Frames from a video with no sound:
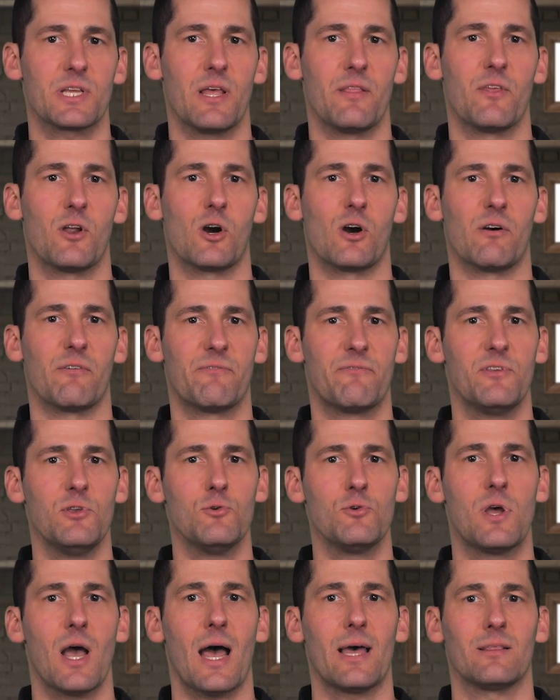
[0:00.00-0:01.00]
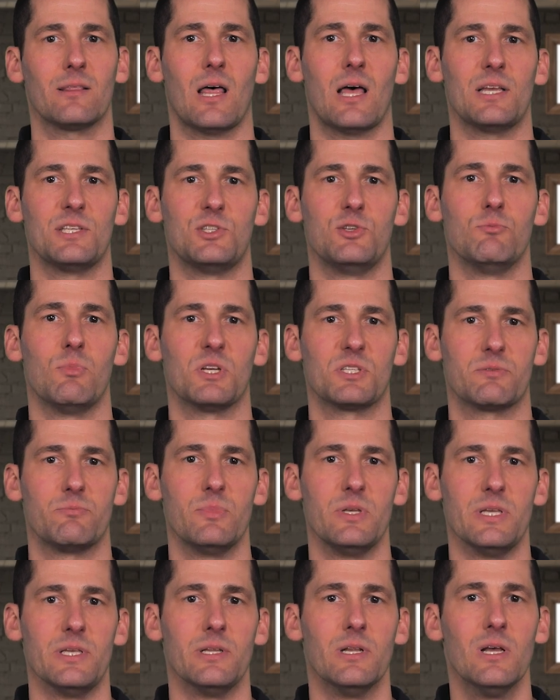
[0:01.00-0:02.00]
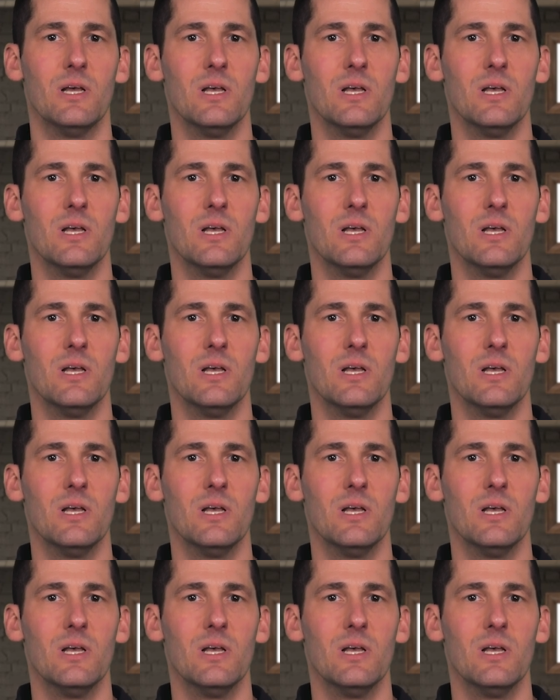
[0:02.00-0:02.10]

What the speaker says: and there are a few guidelines you must meet.